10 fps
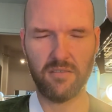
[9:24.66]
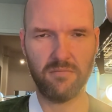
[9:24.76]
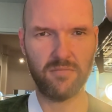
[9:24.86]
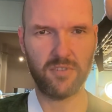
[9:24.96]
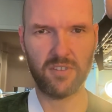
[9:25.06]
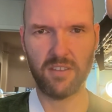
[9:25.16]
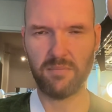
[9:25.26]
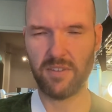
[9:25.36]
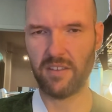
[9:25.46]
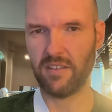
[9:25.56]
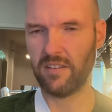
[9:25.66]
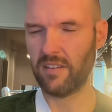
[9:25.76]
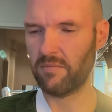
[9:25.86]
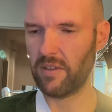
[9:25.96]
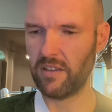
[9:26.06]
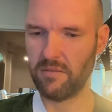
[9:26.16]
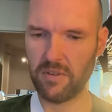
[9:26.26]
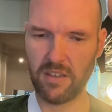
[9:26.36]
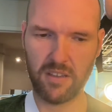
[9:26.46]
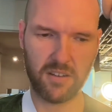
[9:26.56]
just keep thinking like, man, am I
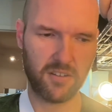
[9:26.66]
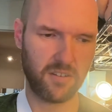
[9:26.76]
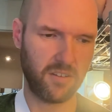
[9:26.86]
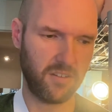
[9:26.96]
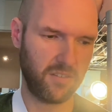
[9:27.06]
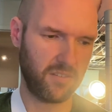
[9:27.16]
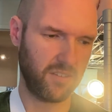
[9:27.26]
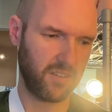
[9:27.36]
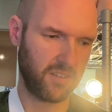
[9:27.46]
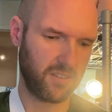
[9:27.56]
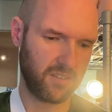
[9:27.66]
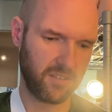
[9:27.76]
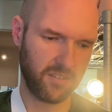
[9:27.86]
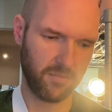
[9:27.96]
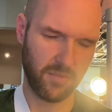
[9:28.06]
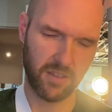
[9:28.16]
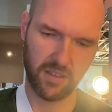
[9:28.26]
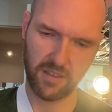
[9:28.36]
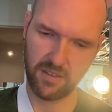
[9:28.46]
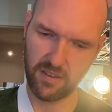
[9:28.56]
actually, it's like,
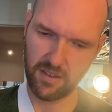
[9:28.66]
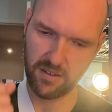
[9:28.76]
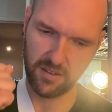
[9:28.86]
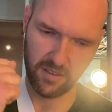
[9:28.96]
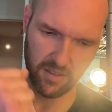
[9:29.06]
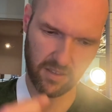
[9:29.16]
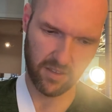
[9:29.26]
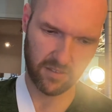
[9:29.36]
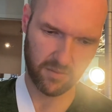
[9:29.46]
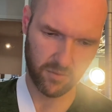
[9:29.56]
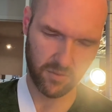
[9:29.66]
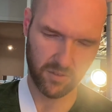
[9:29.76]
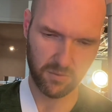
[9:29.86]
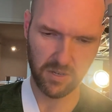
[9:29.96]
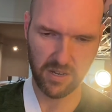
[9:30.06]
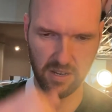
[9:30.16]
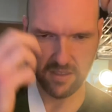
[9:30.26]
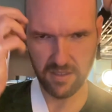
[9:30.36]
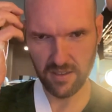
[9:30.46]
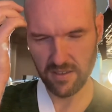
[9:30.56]
I say, it's like, yes, I'm doing this 20-day
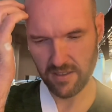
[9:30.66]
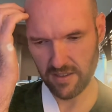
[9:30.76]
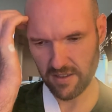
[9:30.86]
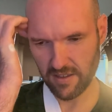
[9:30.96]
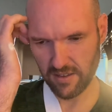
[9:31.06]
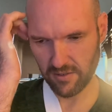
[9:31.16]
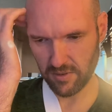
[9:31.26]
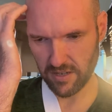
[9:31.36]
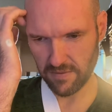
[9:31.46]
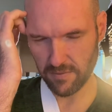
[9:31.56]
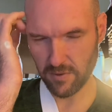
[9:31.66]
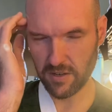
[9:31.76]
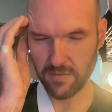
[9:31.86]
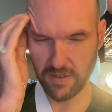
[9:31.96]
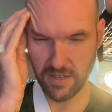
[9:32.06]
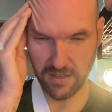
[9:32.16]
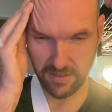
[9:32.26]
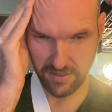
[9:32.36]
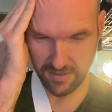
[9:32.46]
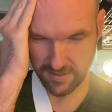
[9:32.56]
thing, 20-day water fast.